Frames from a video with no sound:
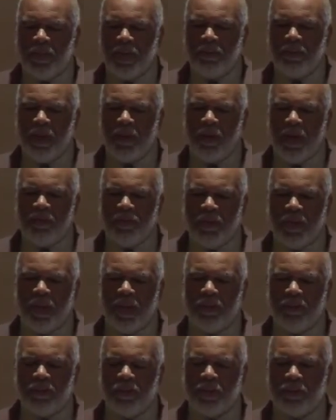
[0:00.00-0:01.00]
My wife and
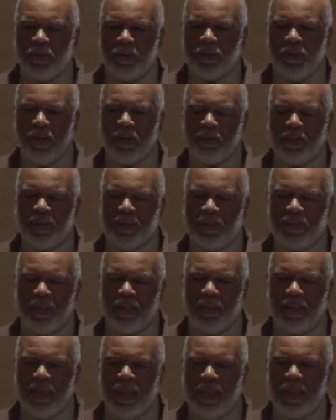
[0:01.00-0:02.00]
I were talking about this the
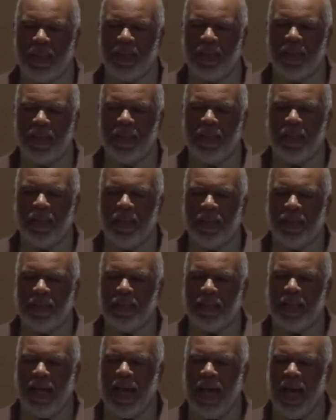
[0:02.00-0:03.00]
other day,
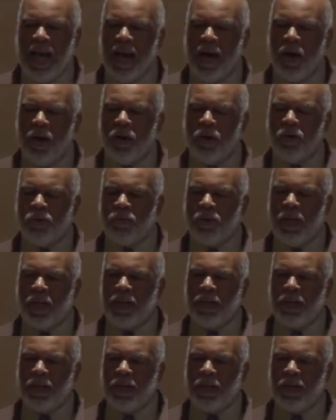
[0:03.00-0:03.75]
how